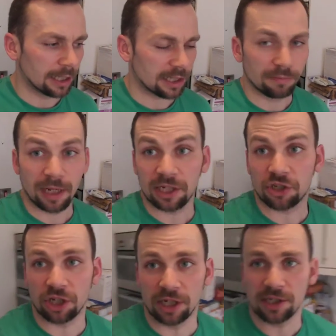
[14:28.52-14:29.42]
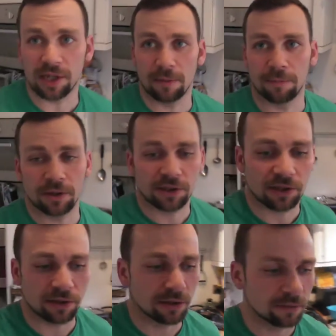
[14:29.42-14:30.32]
some nice cheese. I bought
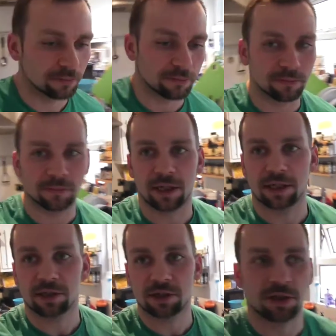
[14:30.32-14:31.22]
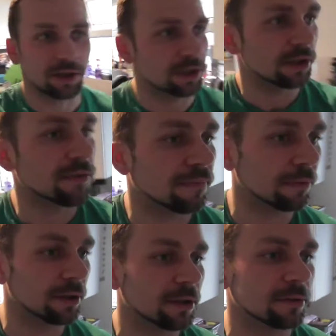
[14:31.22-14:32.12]
some nice cheese
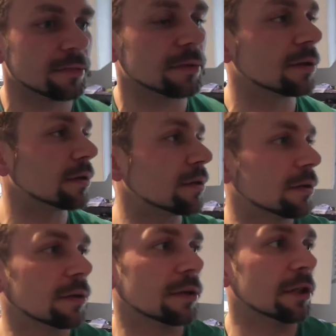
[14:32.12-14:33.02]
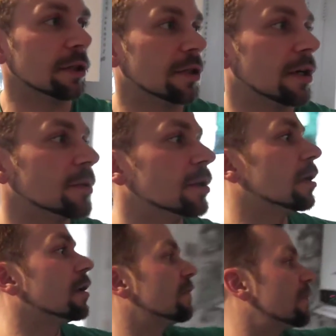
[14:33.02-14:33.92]
for them. Leerdammer,
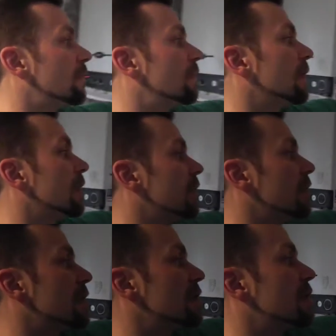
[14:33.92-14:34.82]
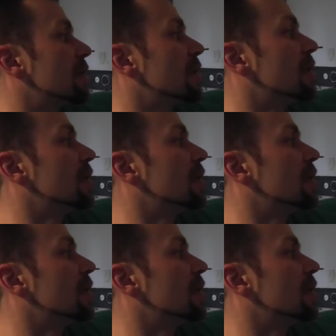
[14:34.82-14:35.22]
I think, yes.